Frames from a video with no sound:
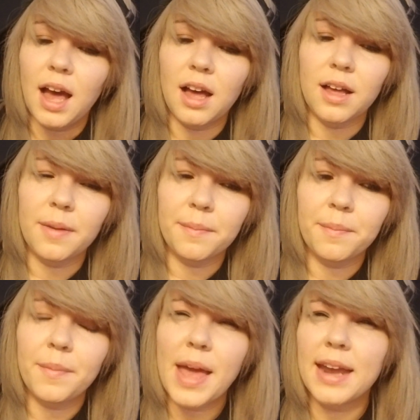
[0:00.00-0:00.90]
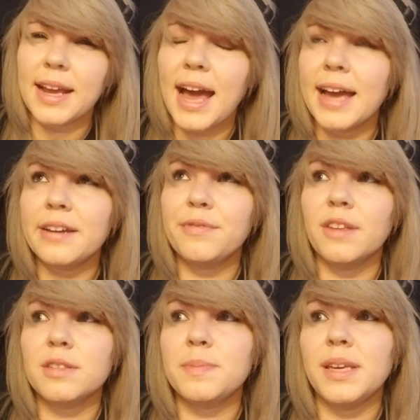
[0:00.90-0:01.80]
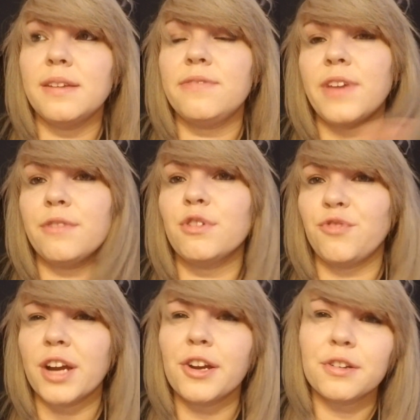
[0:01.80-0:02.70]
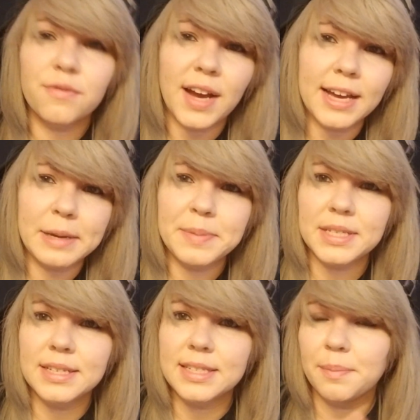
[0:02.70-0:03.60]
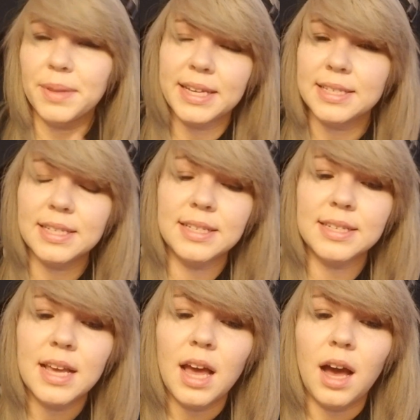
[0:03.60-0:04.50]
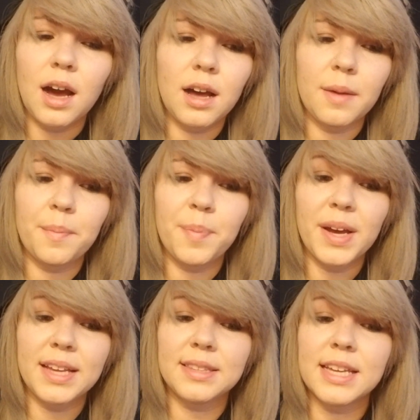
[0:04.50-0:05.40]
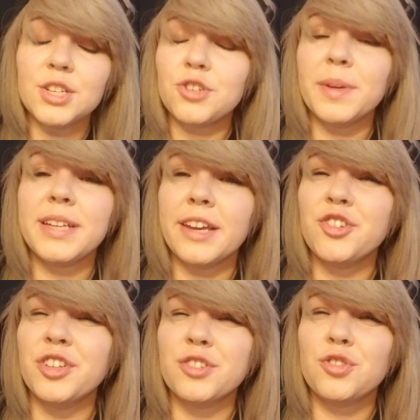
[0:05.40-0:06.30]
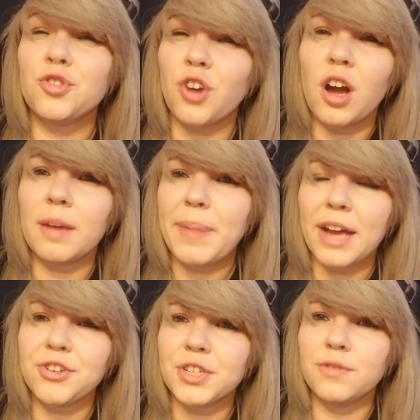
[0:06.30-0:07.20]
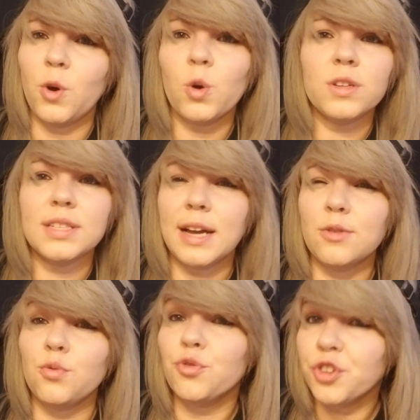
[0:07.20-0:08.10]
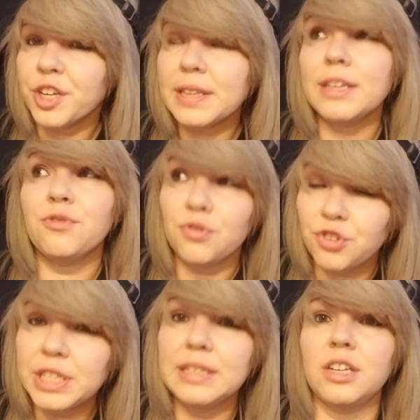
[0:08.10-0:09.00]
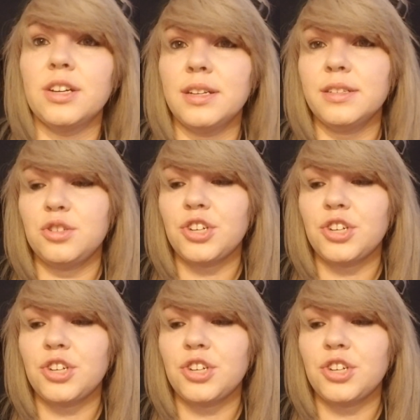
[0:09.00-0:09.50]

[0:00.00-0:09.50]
and it kind of gives me Favorite Record vibes in some places. But the instrumentation is strong. Patrick's vocals sound really good in this